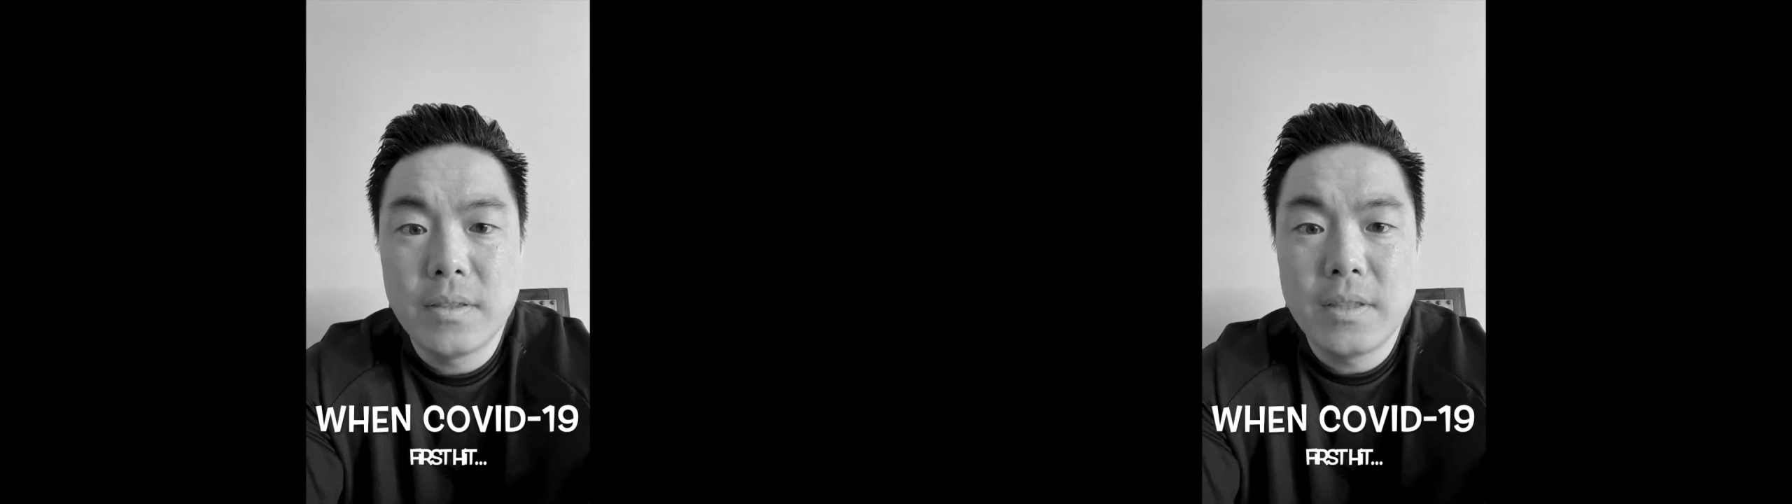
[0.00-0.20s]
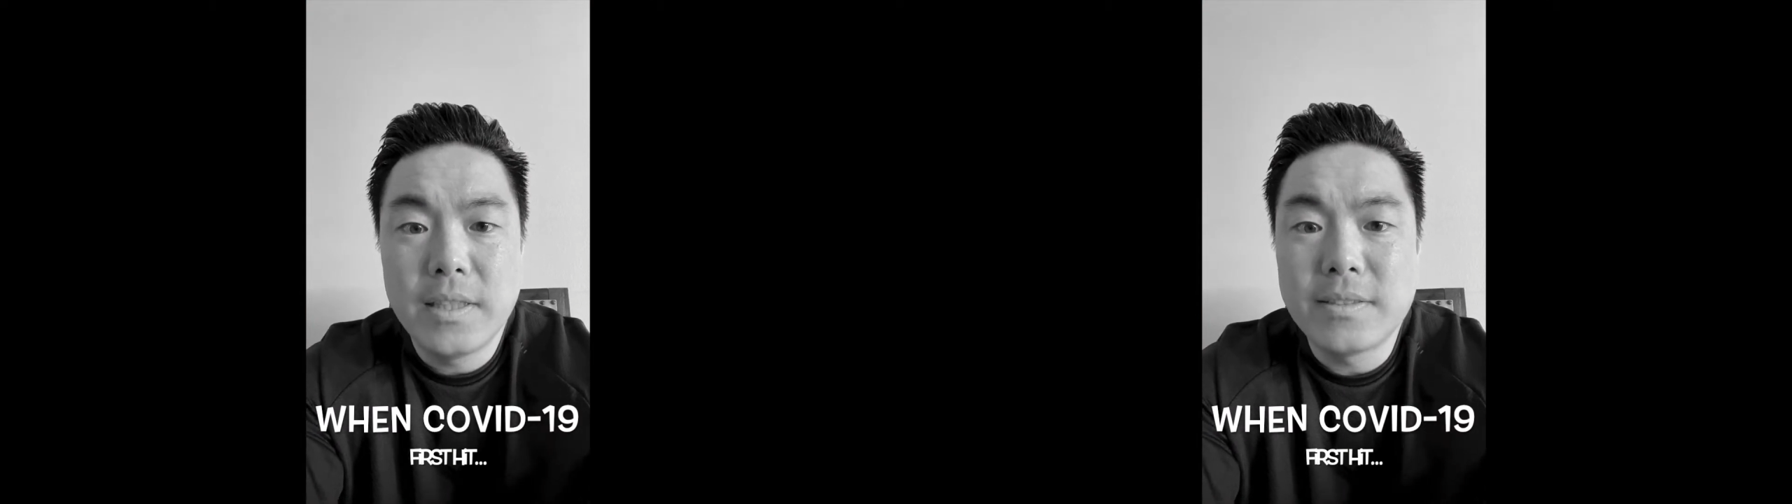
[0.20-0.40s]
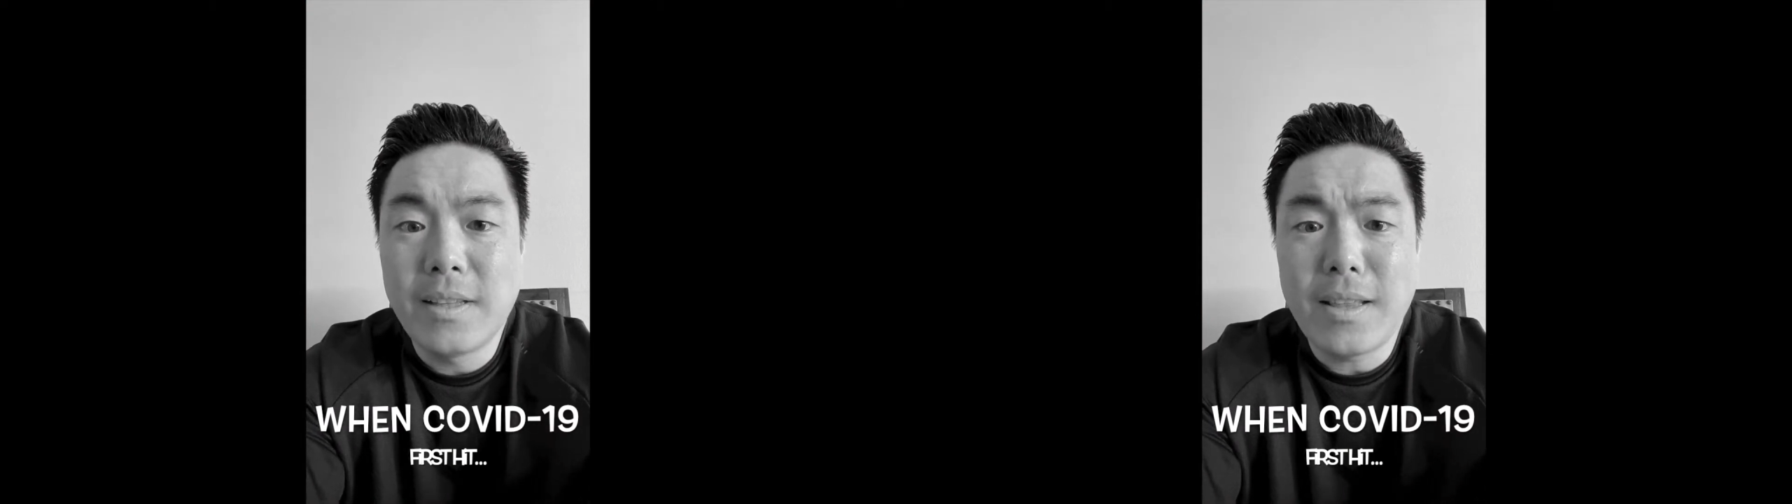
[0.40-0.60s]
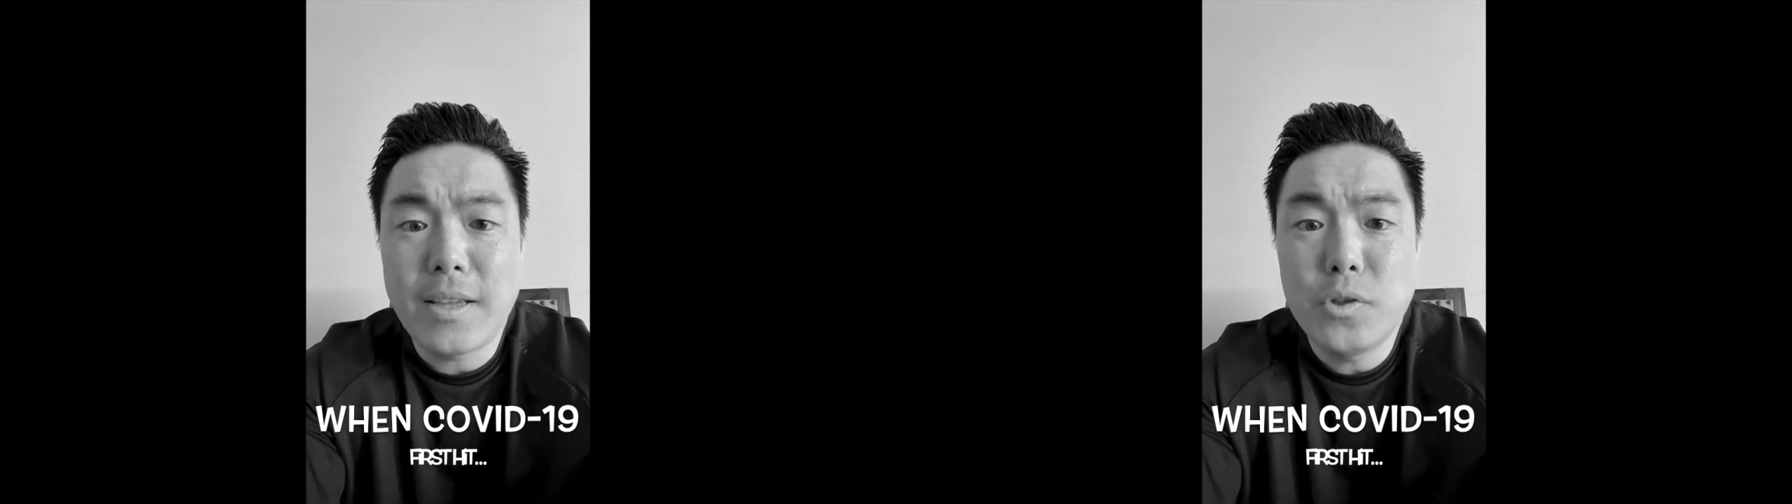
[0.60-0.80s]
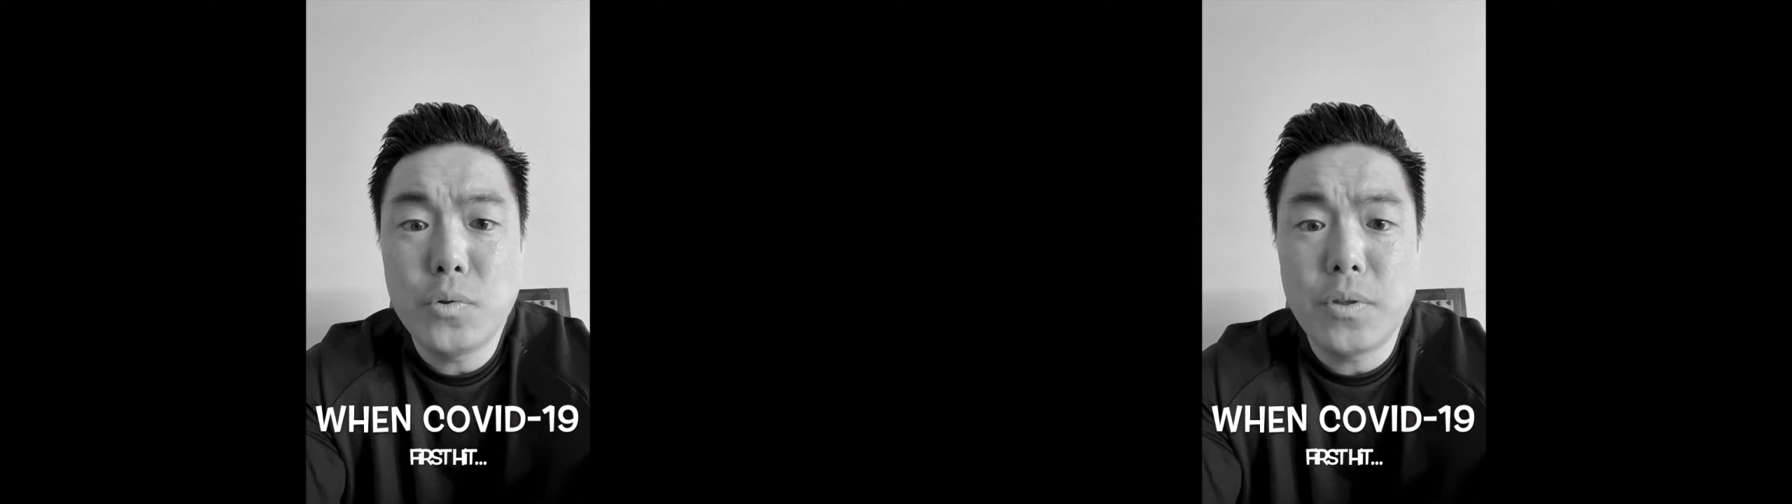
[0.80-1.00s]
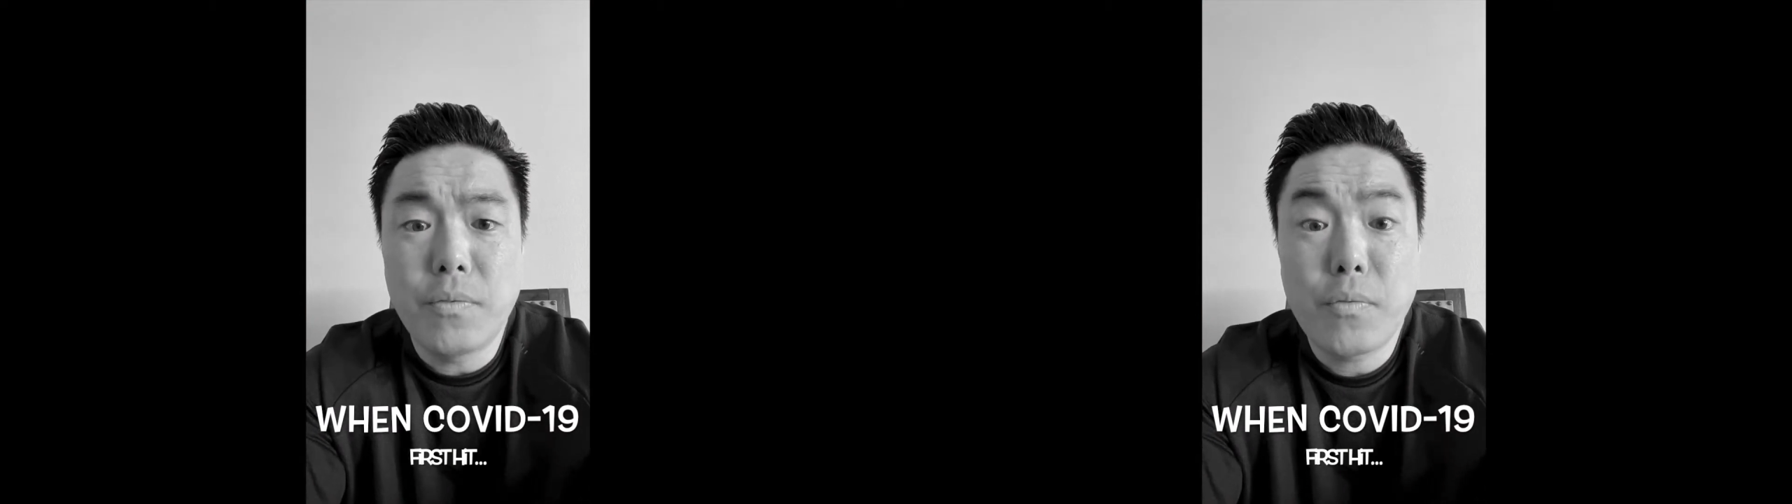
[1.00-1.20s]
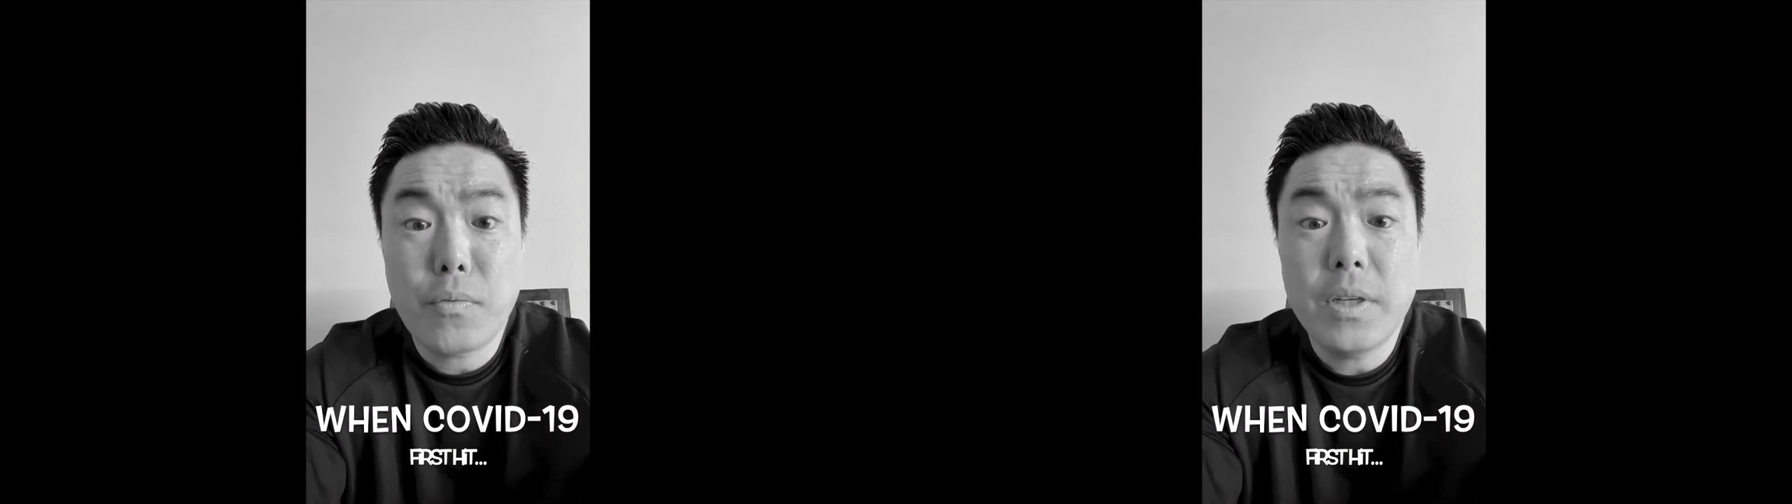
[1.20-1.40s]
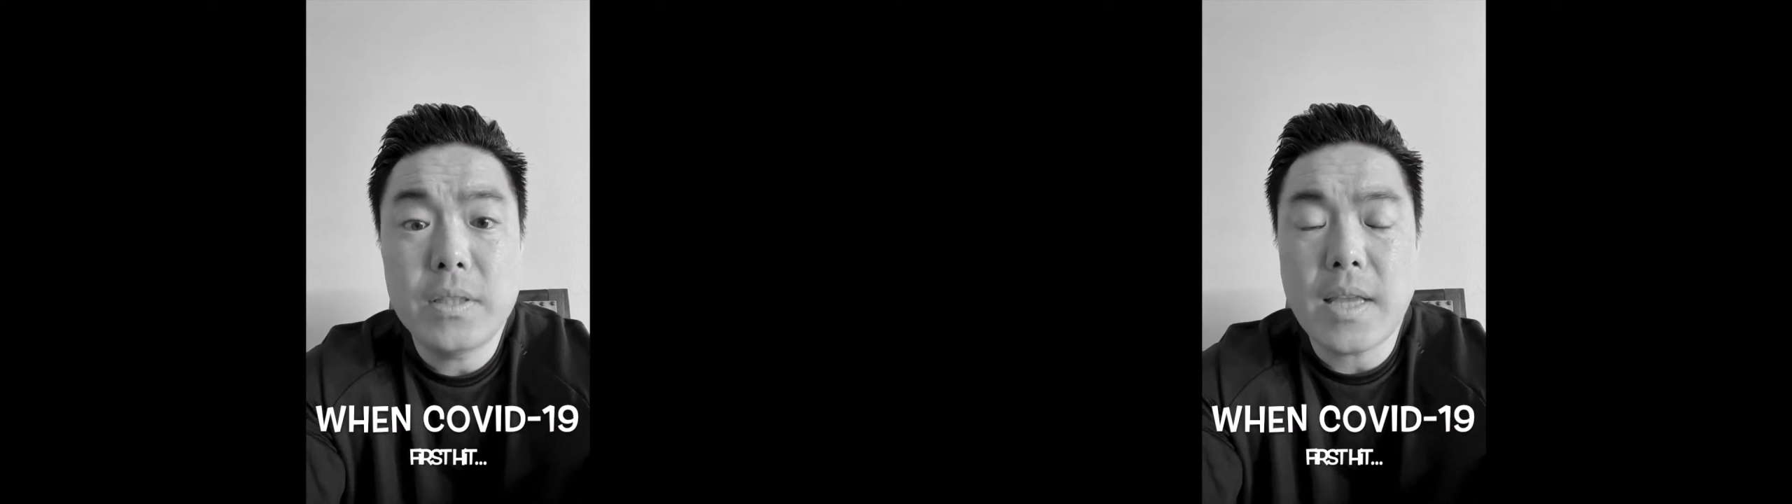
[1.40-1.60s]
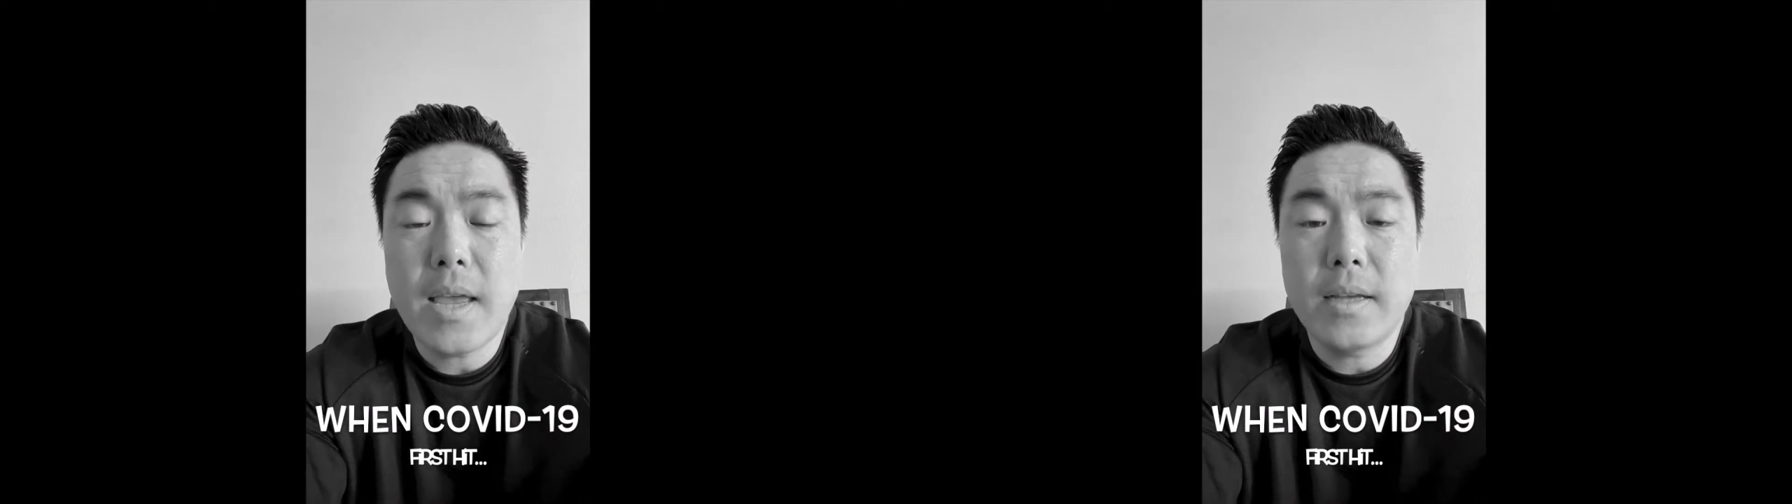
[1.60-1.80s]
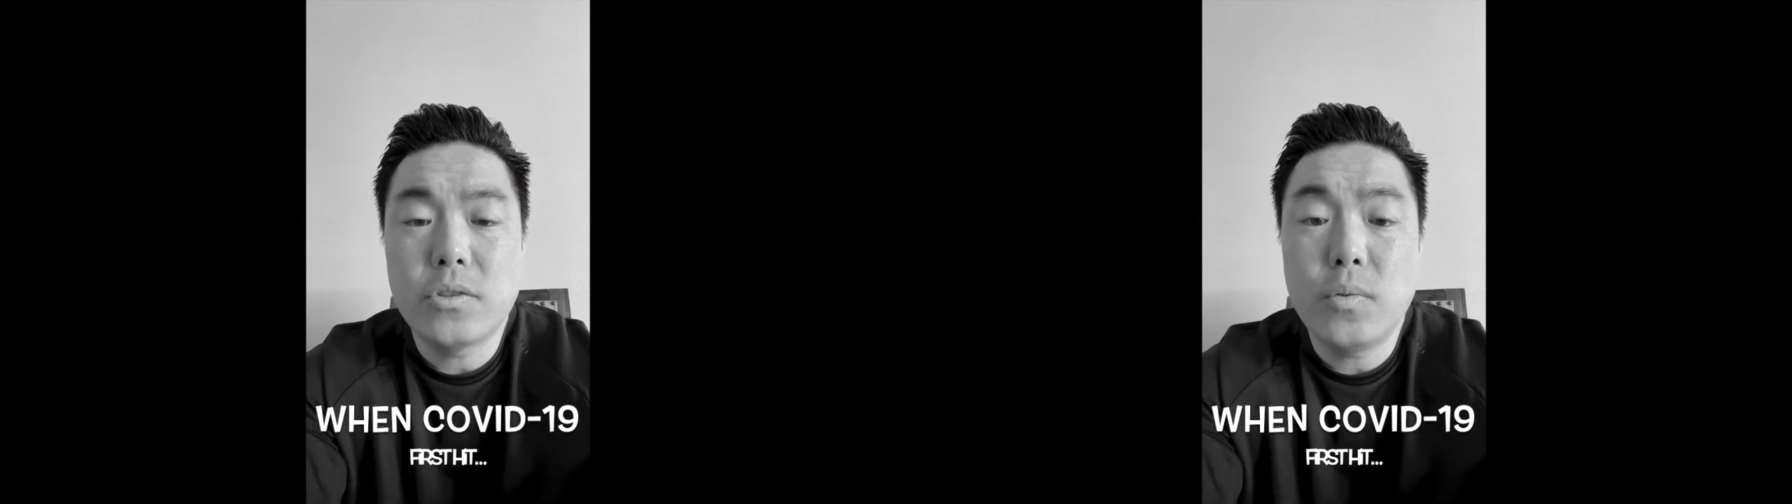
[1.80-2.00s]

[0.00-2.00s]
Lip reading: It's not like you can freeze eggs.